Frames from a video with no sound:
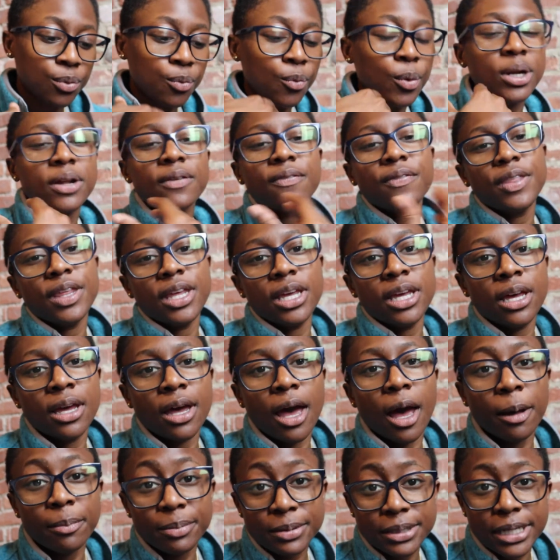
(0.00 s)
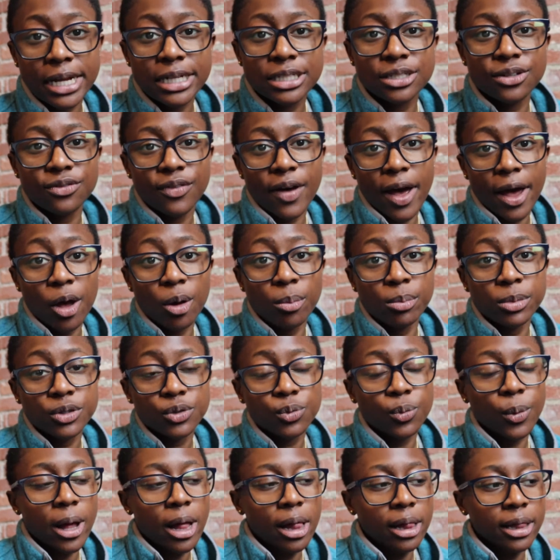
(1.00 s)
one of the upsides of Viome as
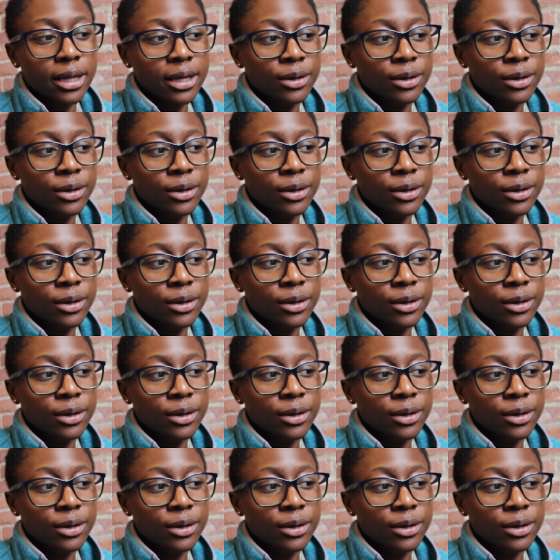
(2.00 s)
well,